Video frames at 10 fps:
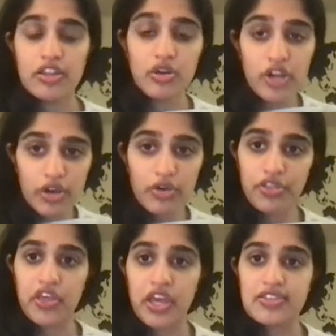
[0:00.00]
the critical
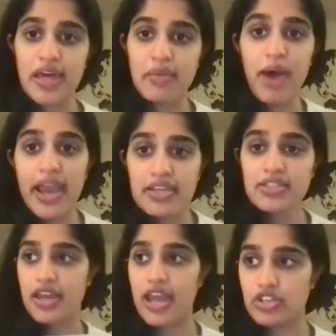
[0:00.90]
thing is that bias
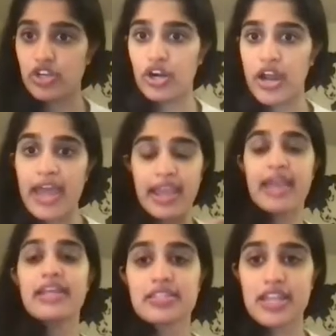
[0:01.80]
can enter at
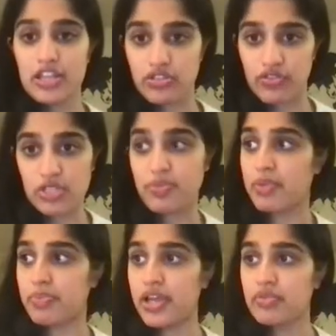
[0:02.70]
any stage of this
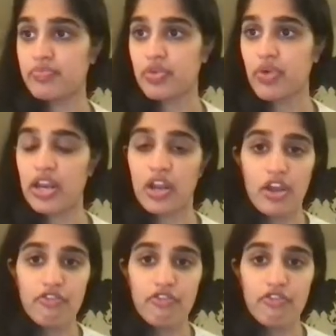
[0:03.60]
pipeline, right?